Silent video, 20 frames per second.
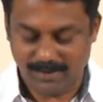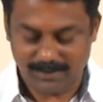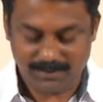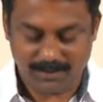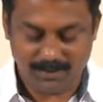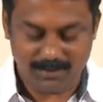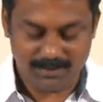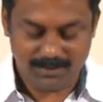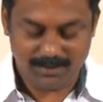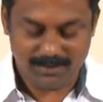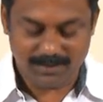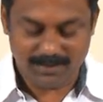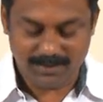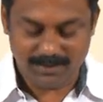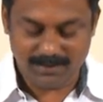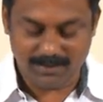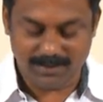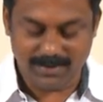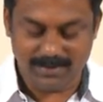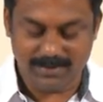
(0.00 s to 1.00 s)
So,
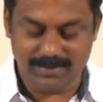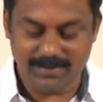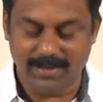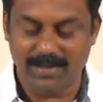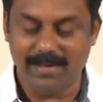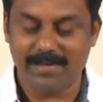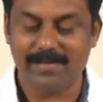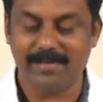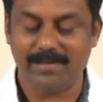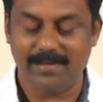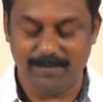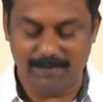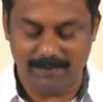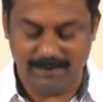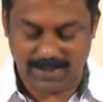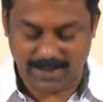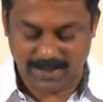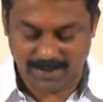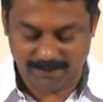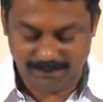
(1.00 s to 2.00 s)
so this is the relationship
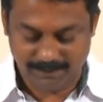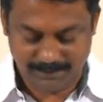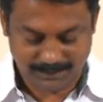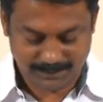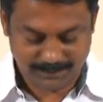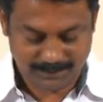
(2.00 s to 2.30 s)
we have,